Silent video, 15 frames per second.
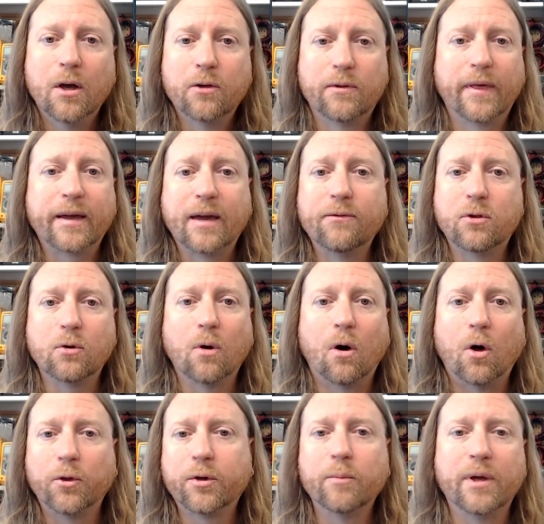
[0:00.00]
So that gives you
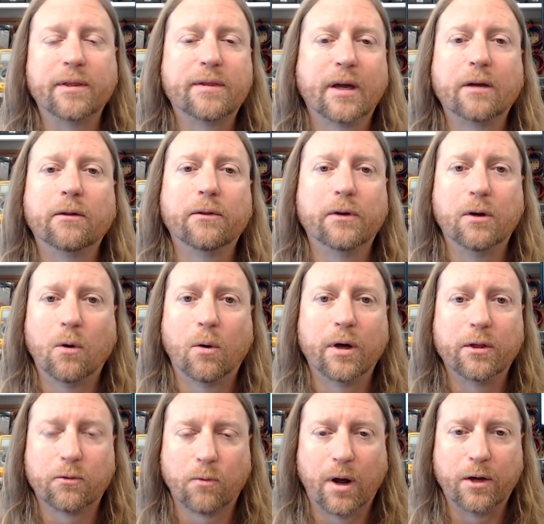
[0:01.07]
ultimate signal to
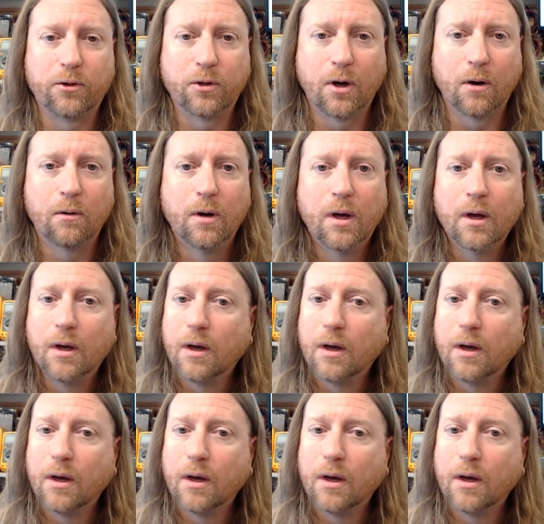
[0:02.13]
noise ratio.